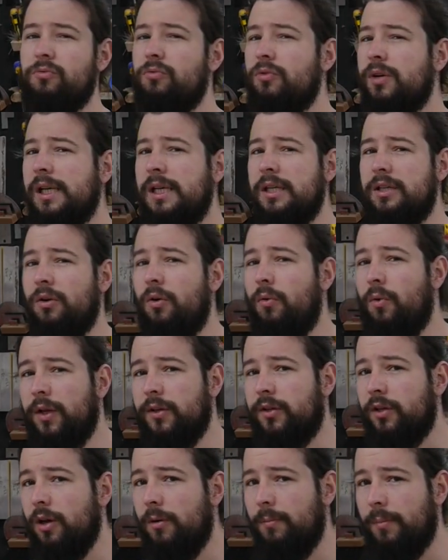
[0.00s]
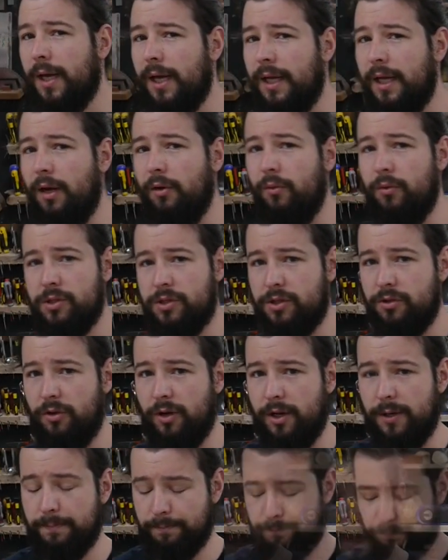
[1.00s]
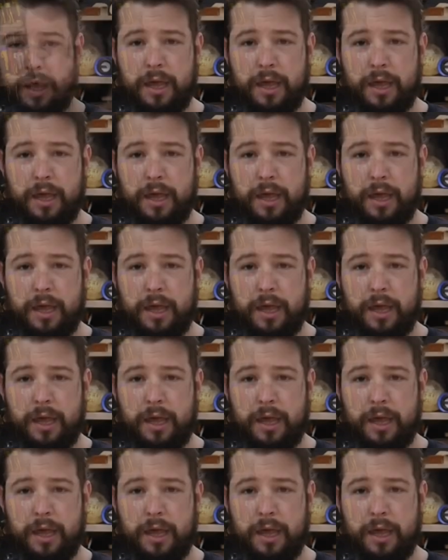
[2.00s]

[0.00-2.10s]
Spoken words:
really don't want to come back out once they're in.